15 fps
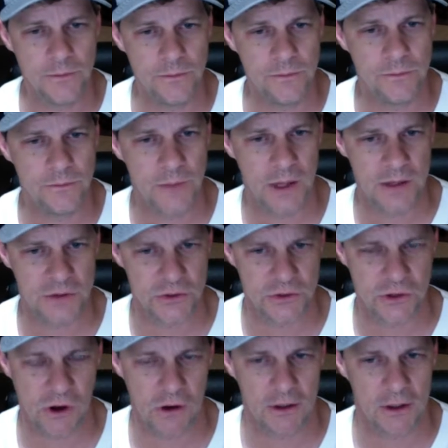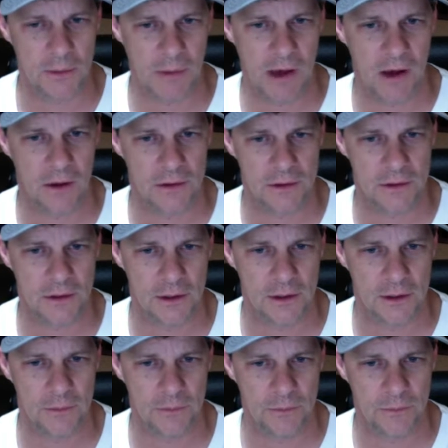and just talking about
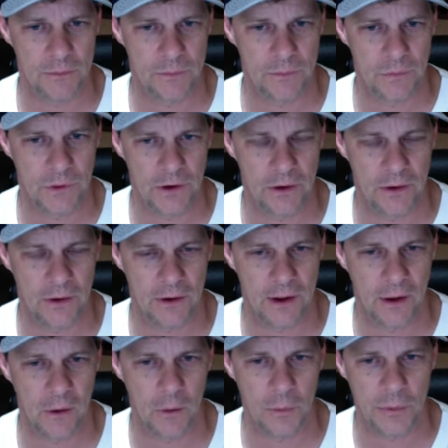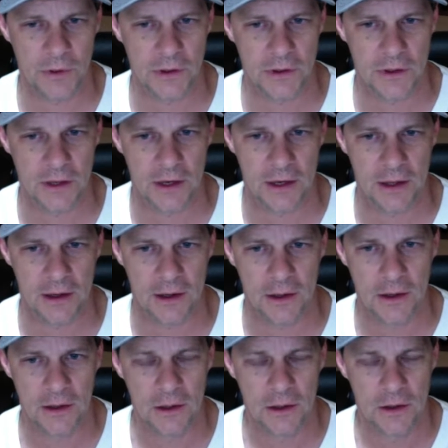um, their help in getting
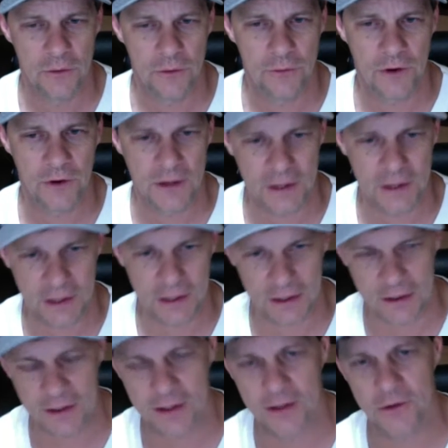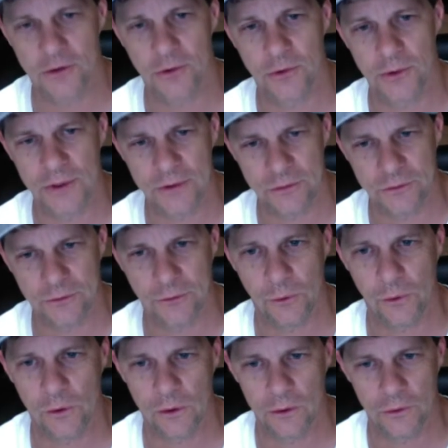funding increased
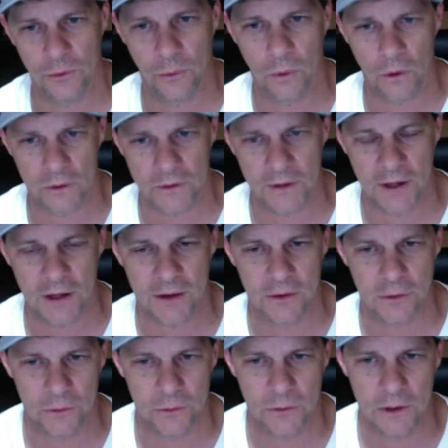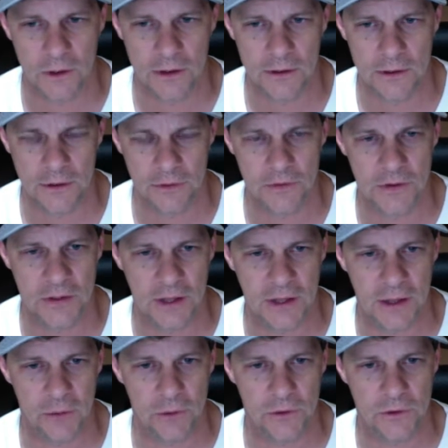for the work that I do uh, during the day
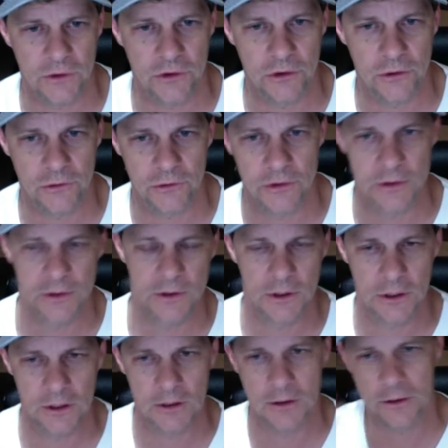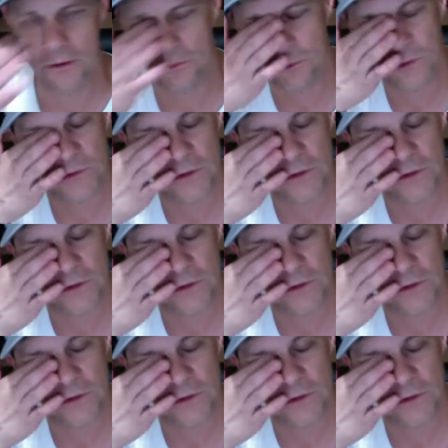with the children uh, with